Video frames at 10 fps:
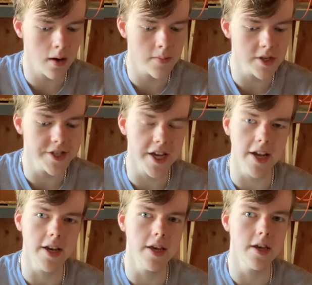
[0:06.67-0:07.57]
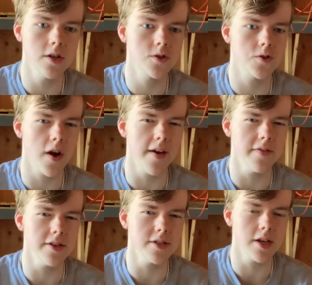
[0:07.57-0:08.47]
Sandy
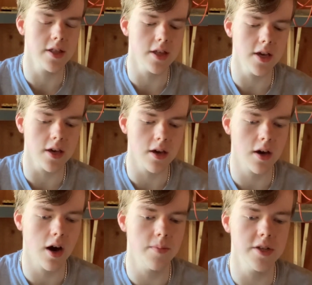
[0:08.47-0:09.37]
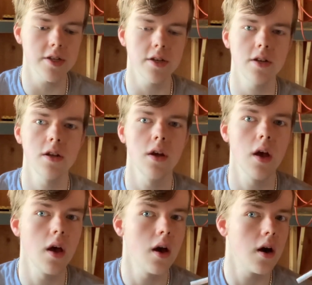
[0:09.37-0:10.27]
Travis, I think, commented
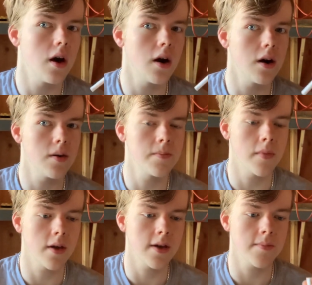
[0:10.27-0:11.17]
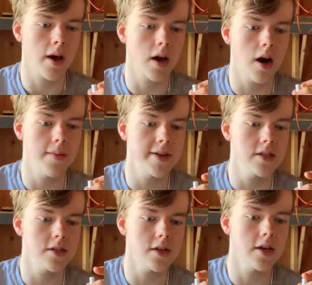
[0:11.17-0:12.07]
in my comments
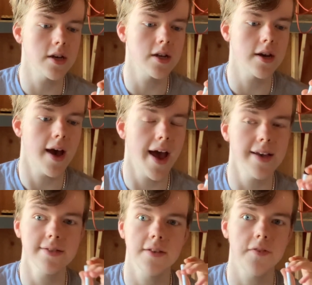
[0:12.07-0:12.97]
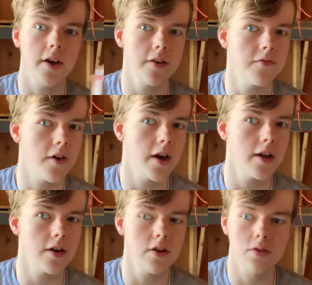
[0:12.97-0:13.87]
and asked if I could find
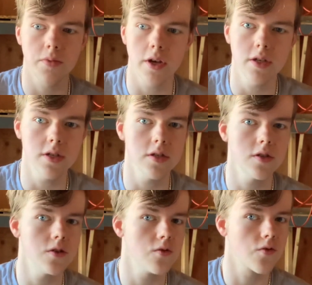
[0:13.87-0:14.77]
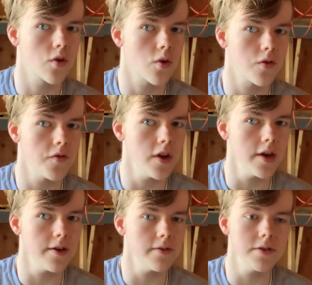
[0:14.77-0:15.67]
other places to record
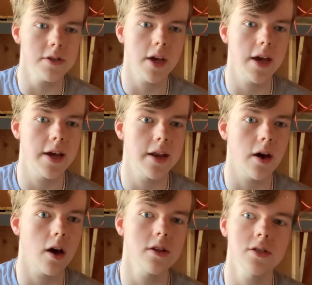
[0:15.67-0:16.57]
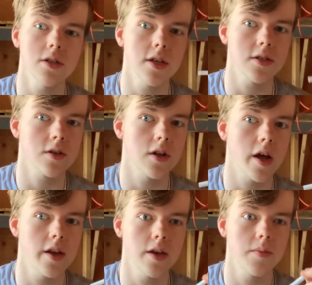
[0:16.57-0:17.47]
videos, and honestly that's a good
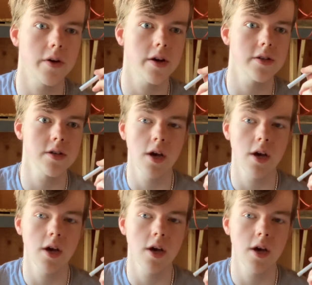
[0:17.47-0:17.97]
idea because